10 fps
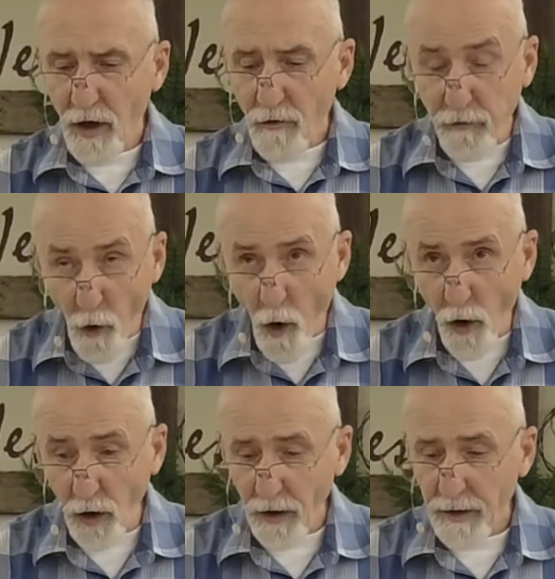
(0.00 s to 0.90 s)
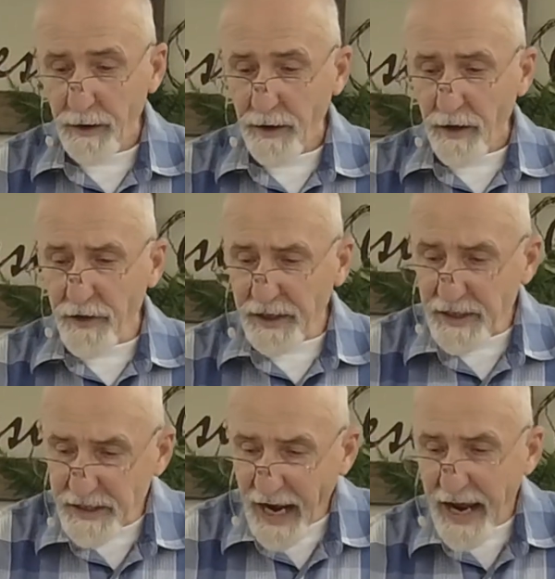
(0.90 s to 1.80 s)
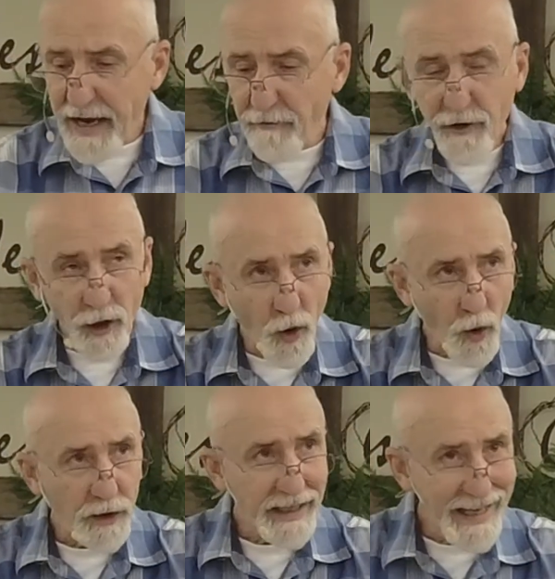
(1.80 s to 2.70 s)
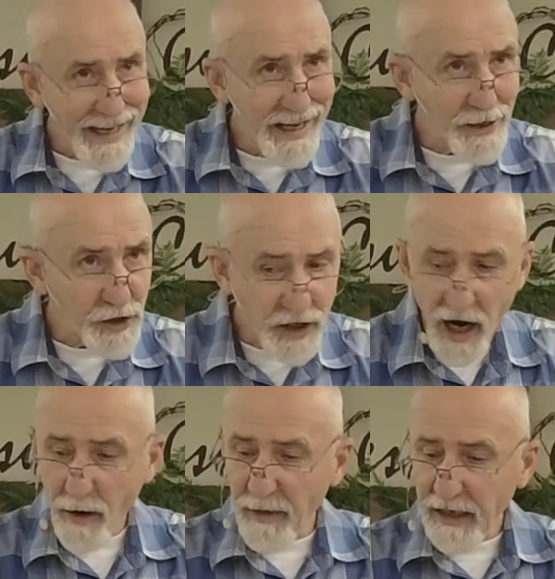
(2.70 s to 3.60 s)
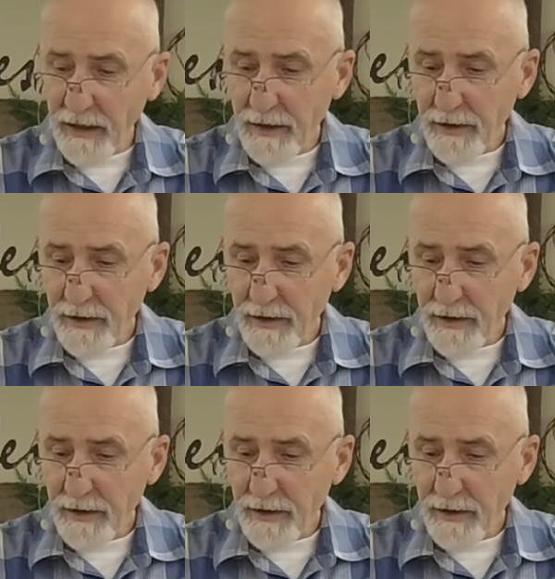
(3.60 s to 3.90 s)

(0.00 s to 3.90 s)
for the day of the Lord is coming,